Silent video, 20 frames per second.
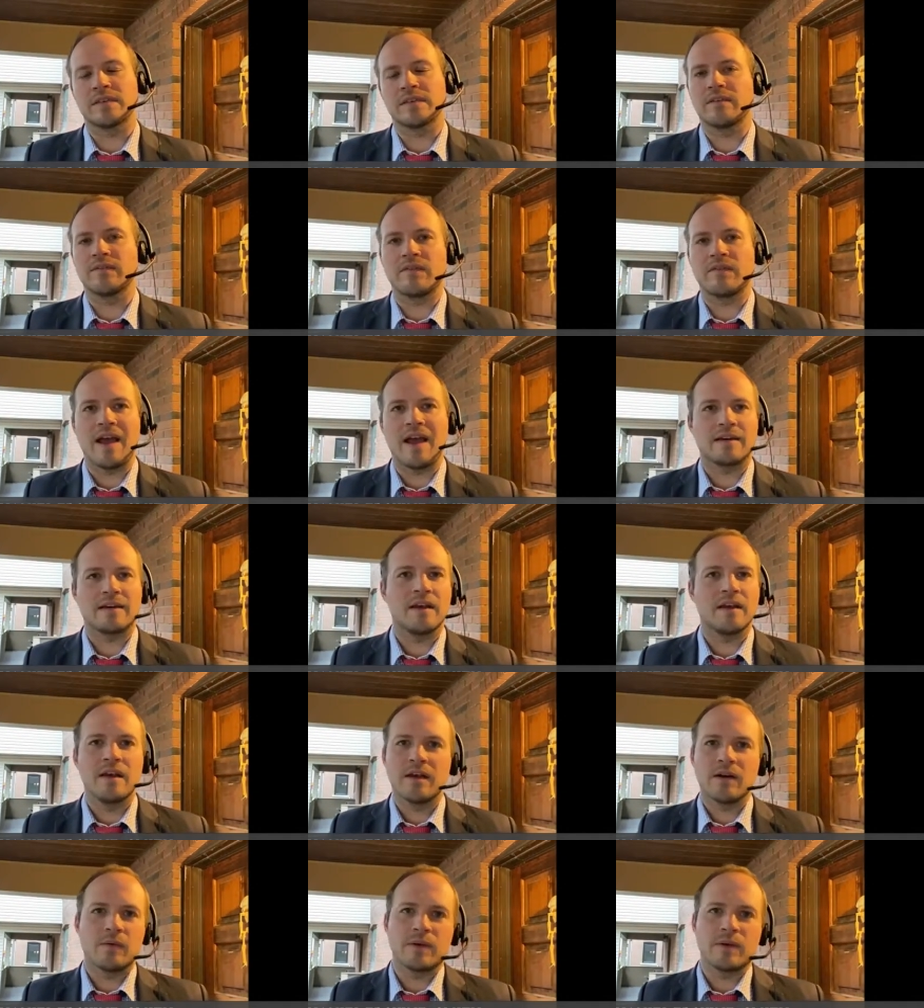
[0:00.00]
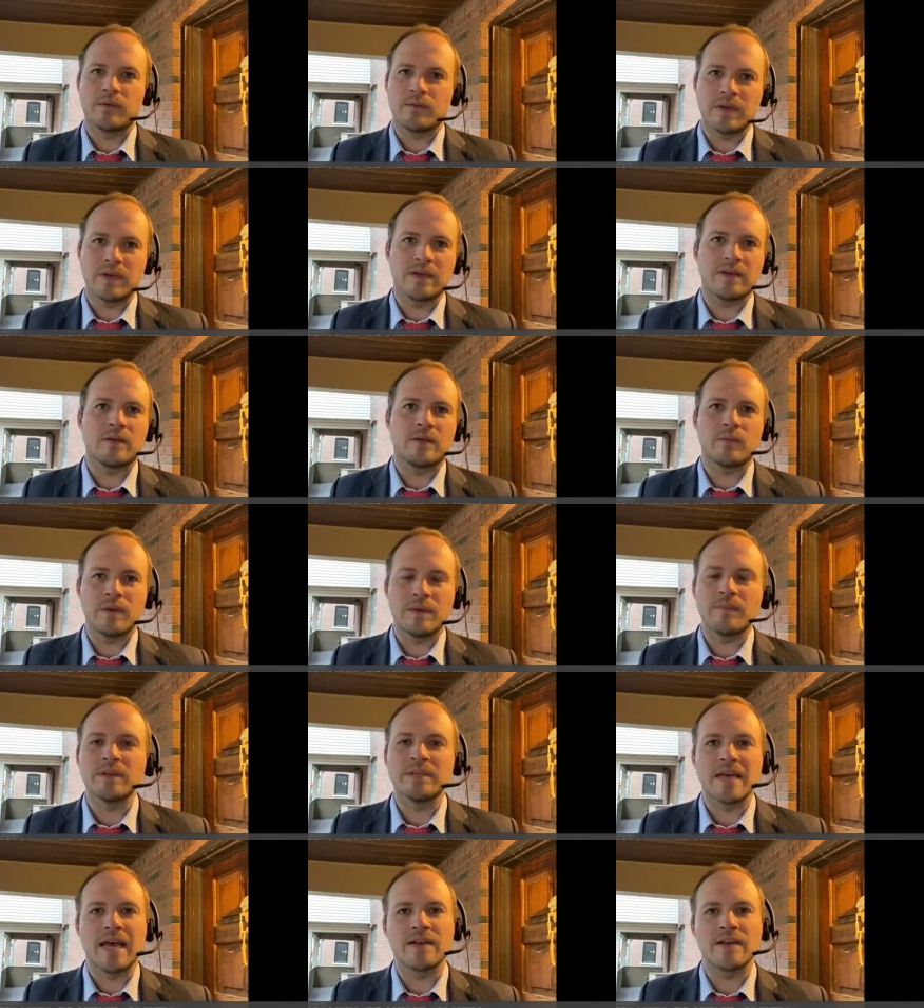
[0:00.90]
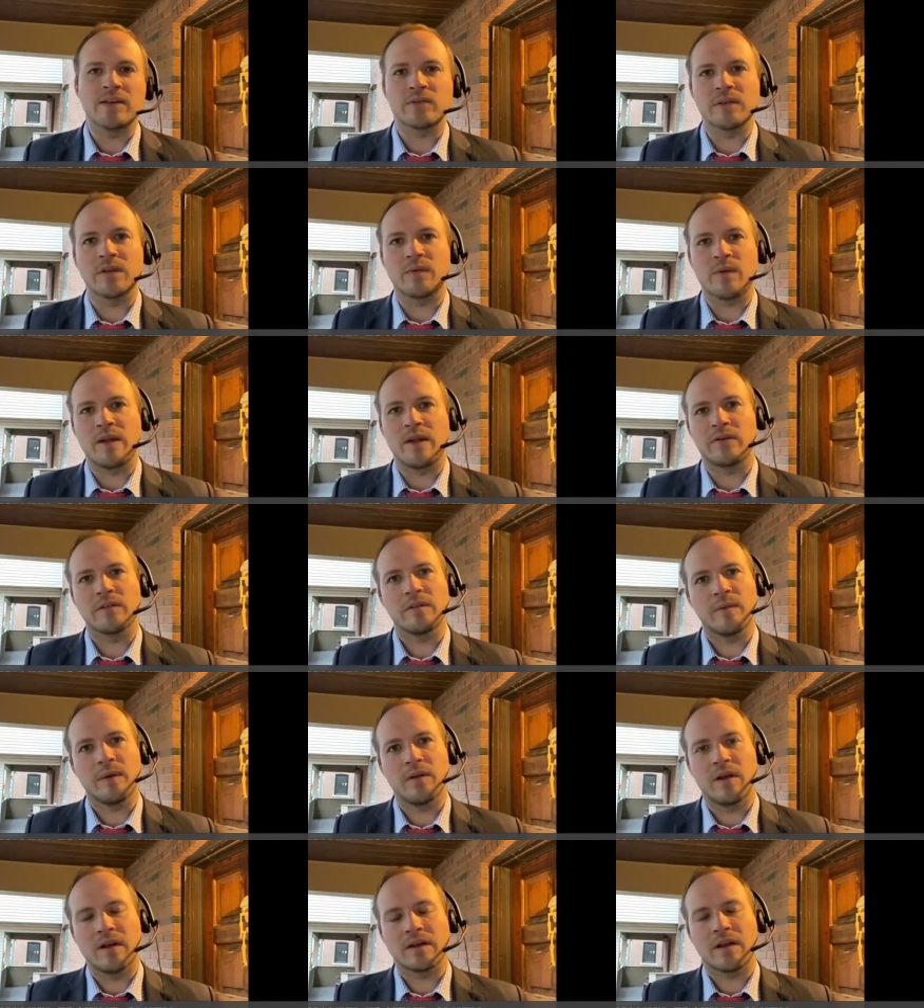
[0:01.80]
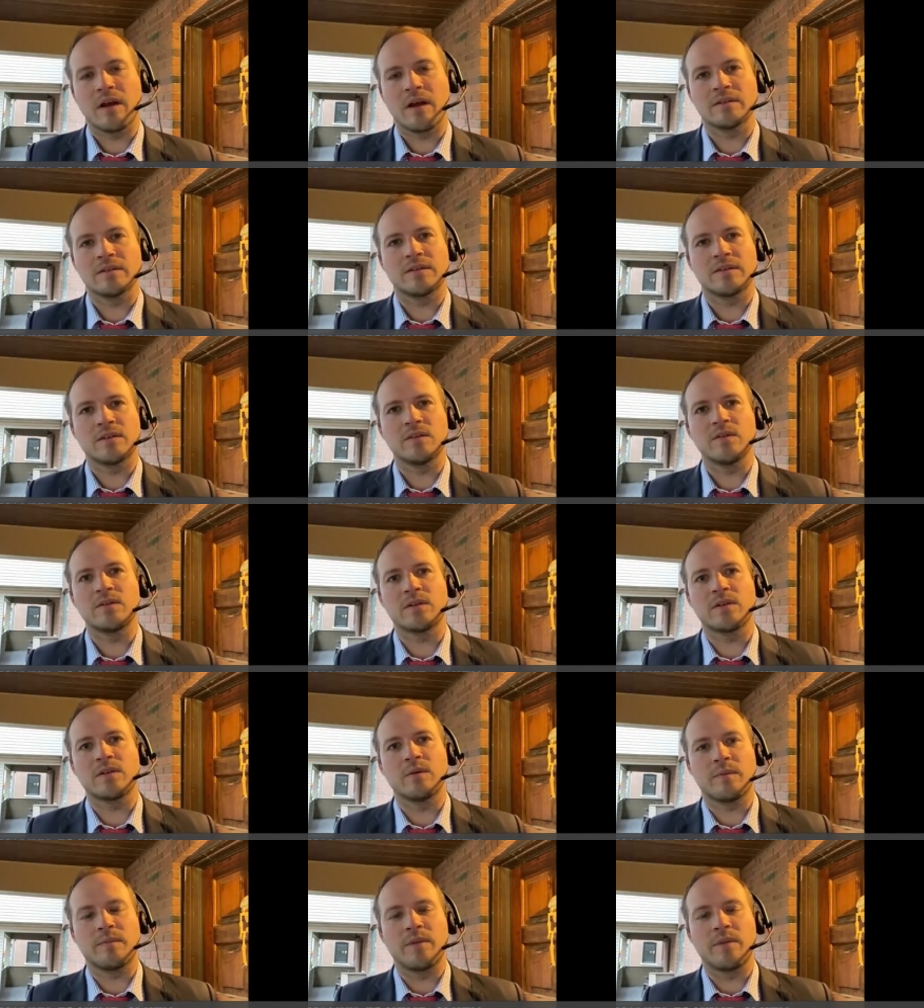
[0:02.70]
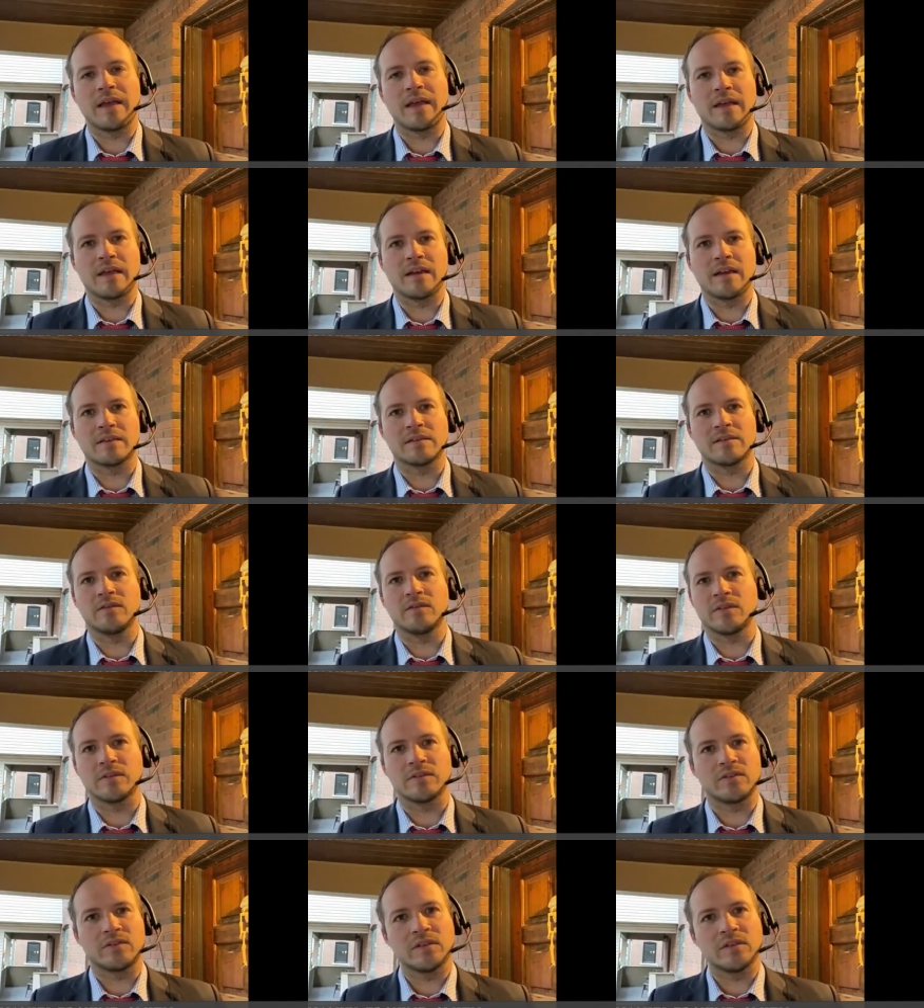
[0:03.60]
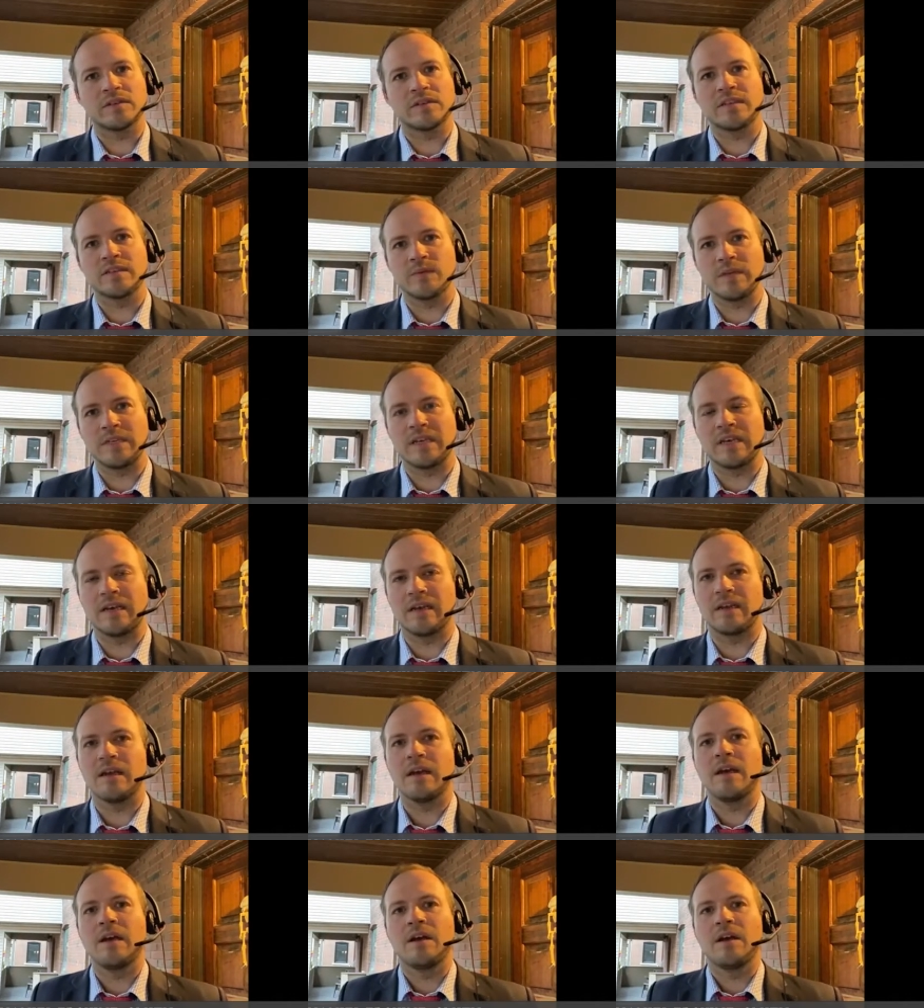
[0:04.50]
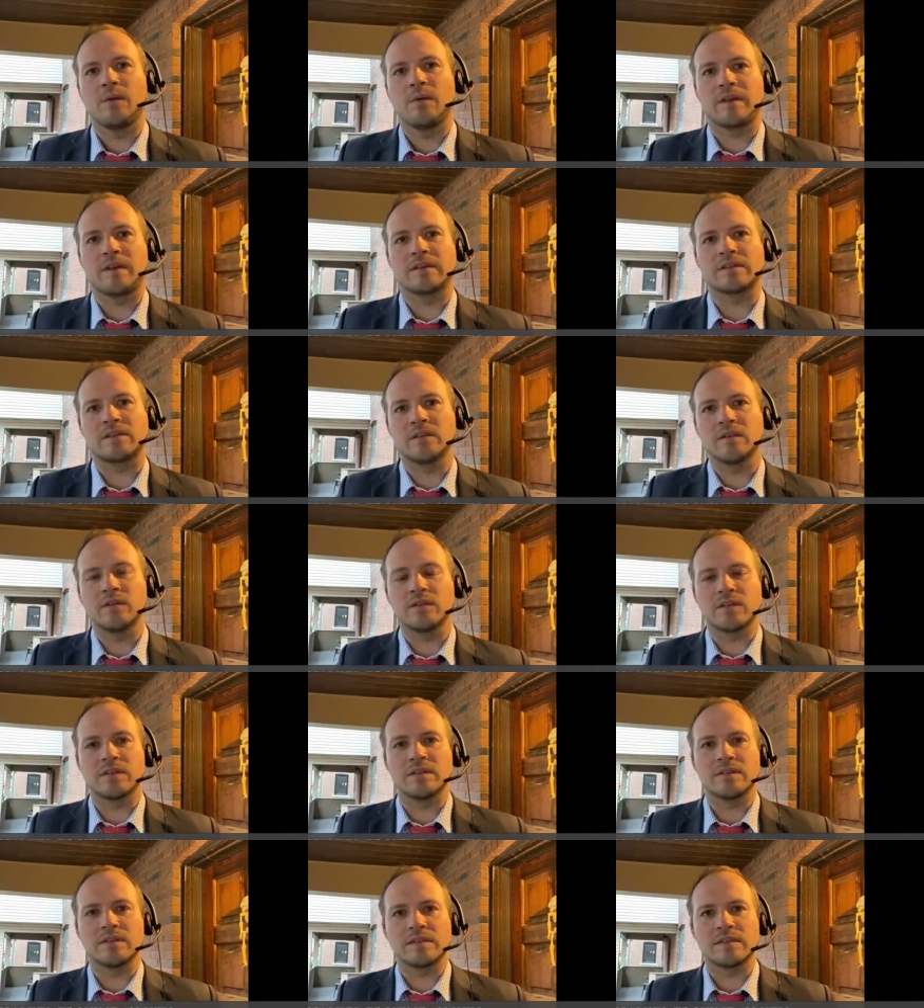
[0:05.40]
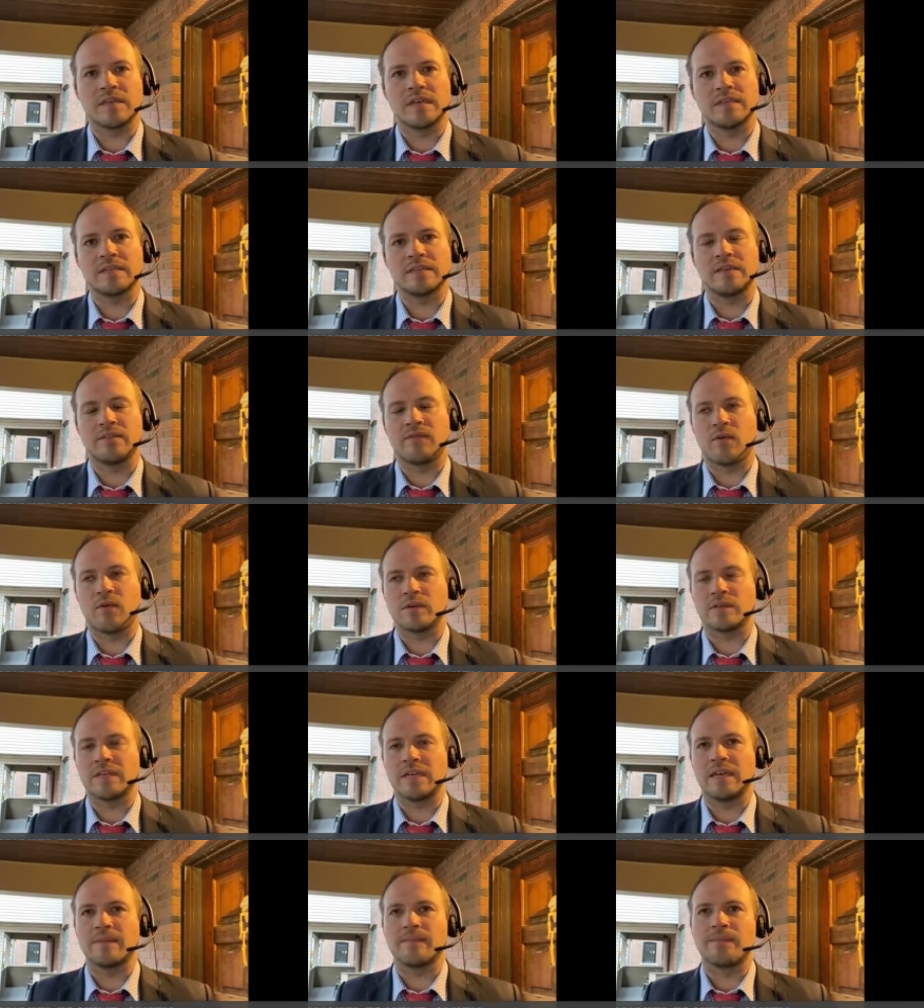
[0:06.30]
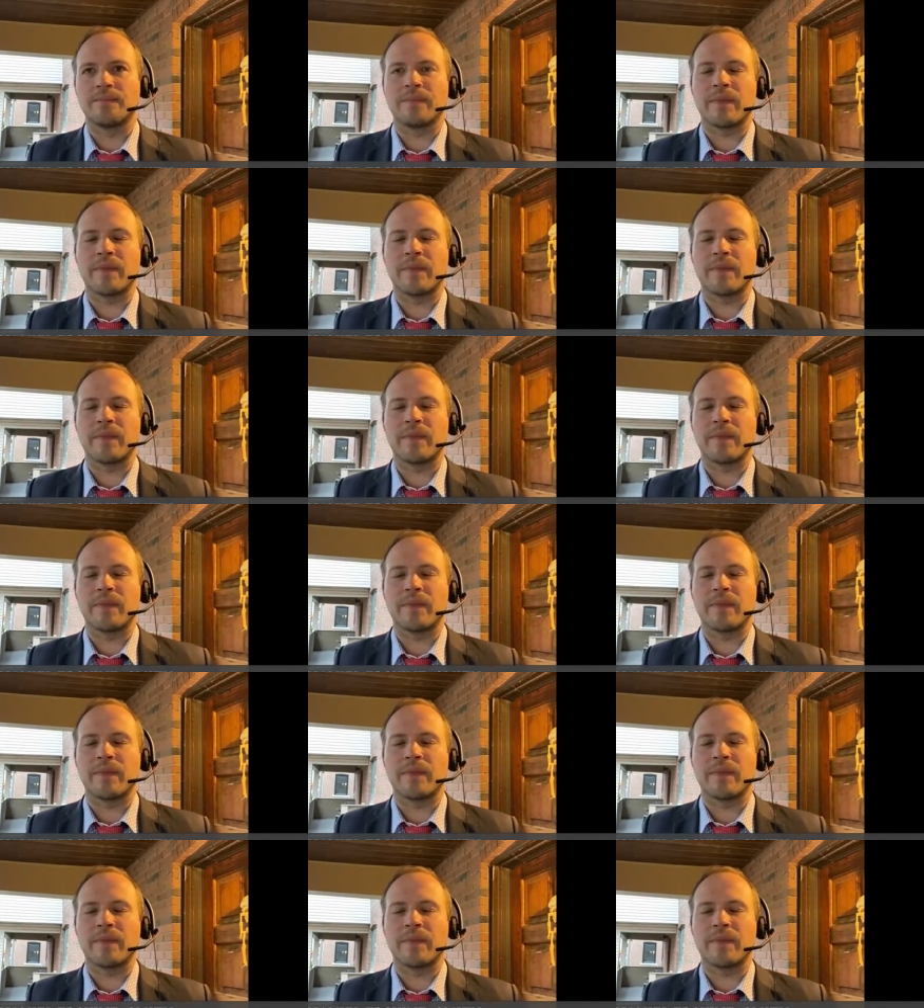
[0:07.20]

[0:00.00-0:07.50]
And in fact, we, we, we potentially render the bill unconstitutional with blanket exclusions, just as we did with exclusions in C14.